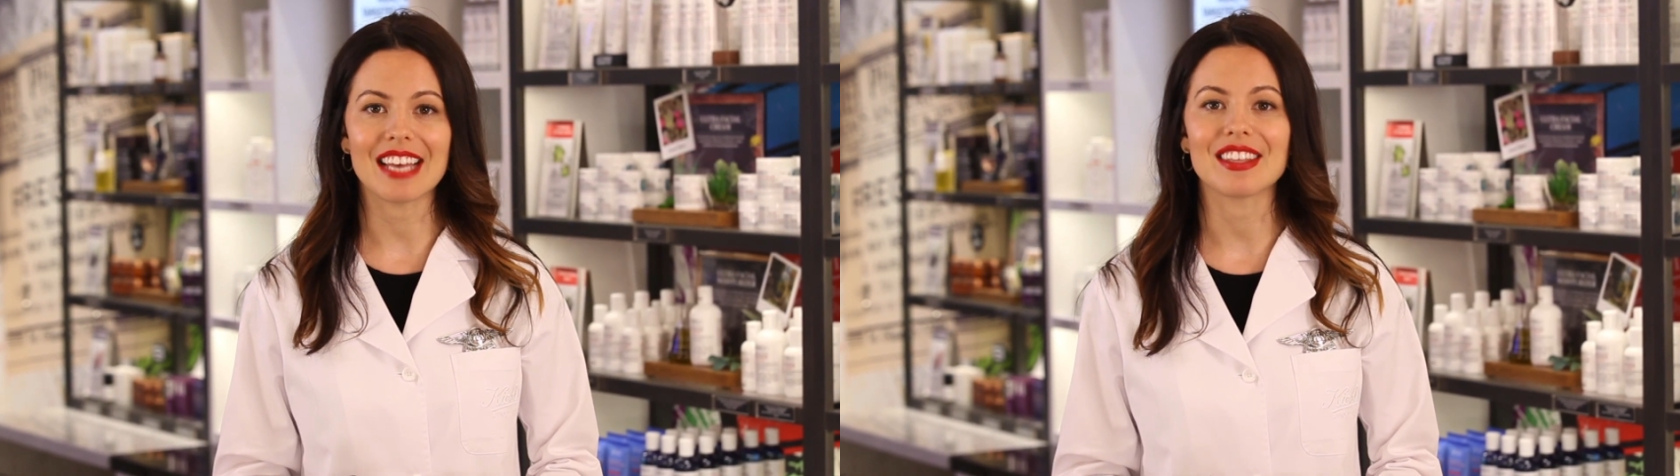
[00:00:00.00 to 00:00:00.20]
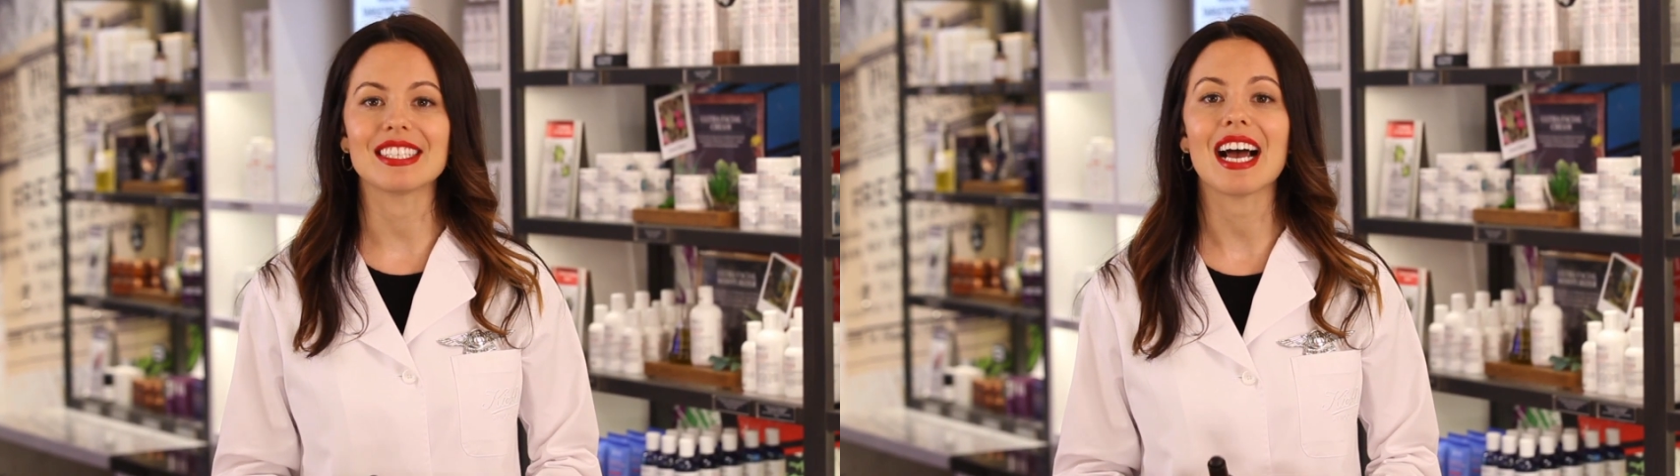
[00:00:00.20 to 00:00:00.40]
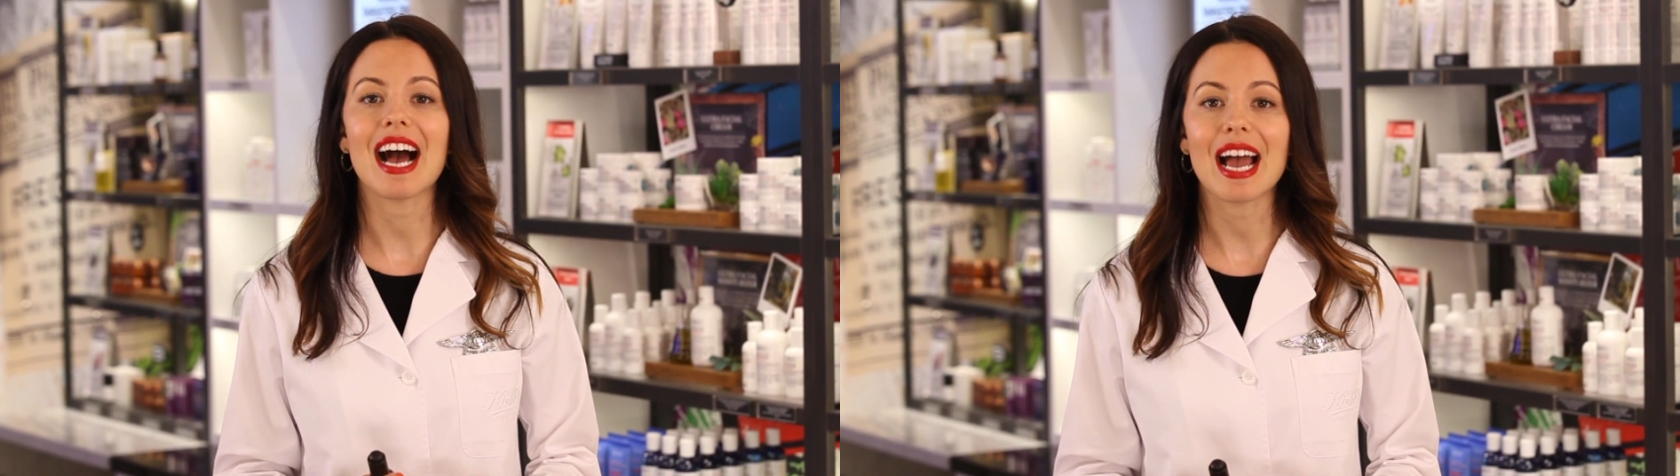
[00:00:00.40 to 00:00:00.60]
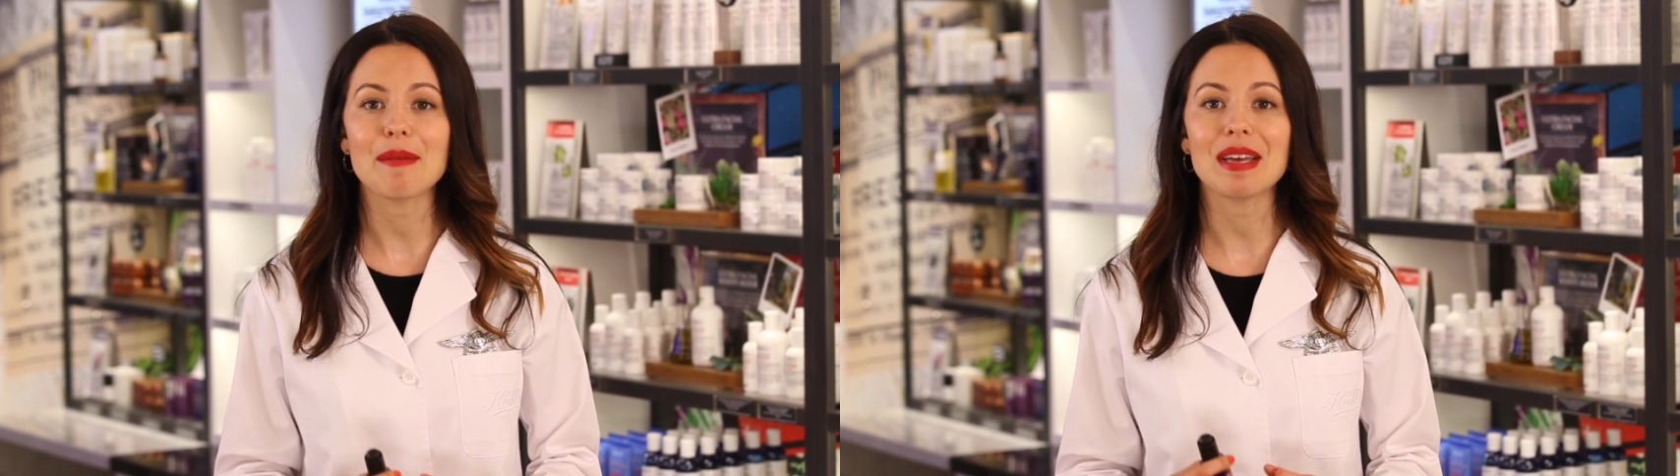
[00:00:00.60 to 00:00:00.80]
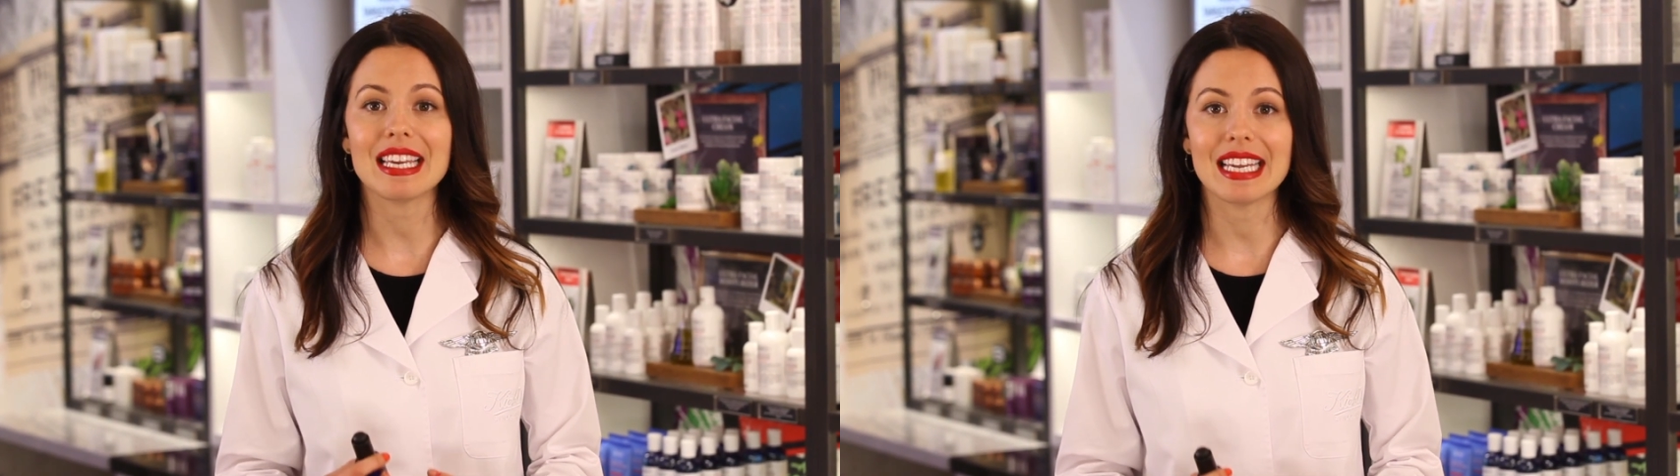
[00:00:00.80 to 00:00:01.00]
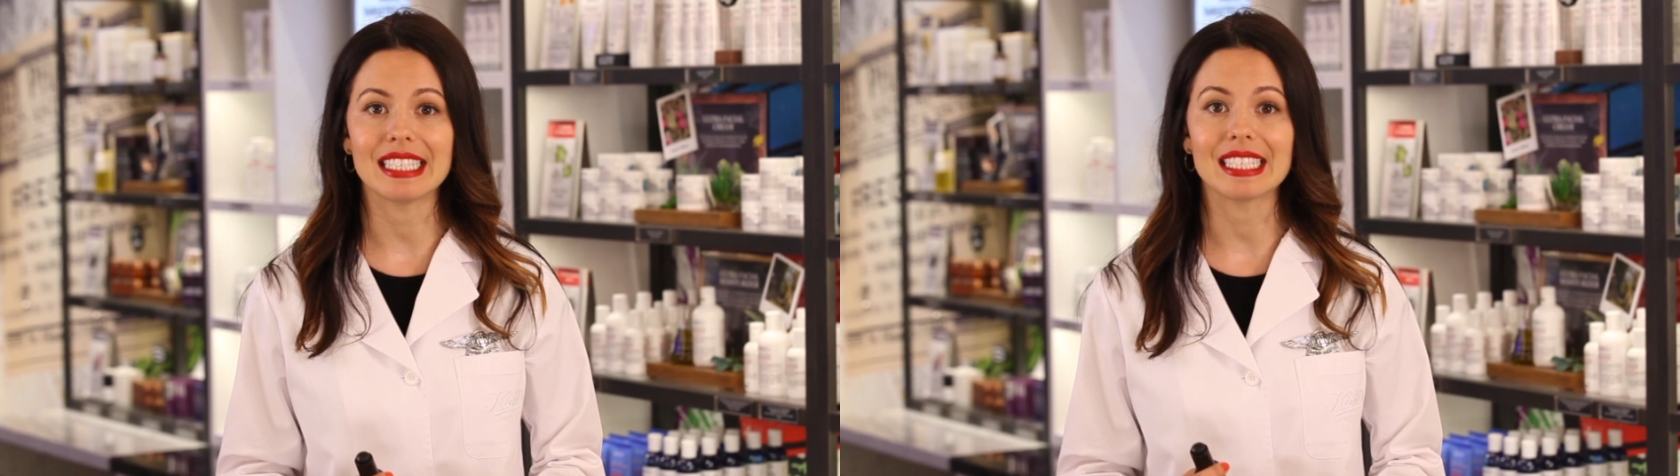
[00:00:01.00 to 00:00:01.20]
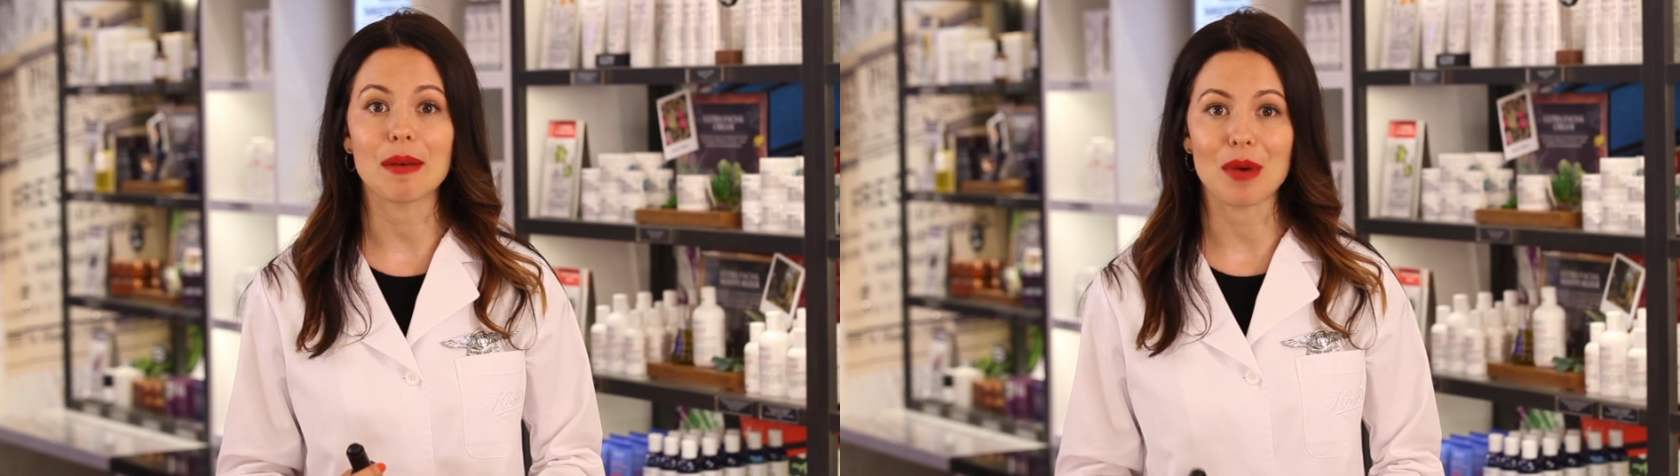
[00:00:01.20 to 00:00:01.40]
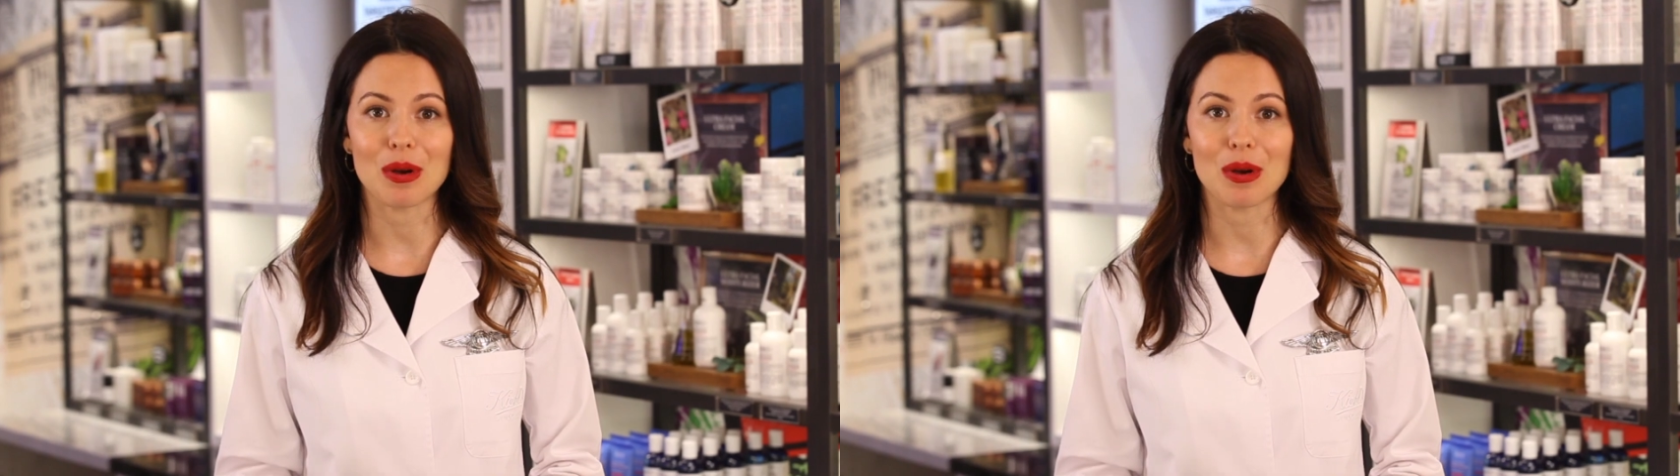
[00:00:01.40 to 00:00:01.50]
at the time it needs them